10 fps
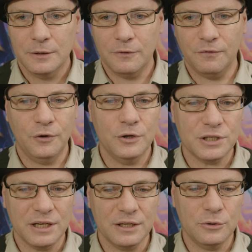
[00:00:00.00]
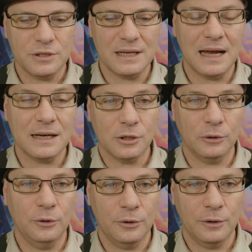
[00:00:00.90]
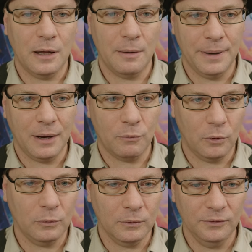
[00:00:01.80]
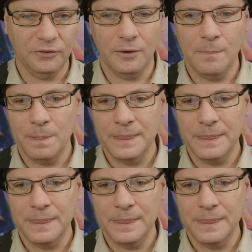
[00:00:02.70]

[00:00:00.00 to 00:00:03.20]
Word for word: the first thing that you start to learn about rules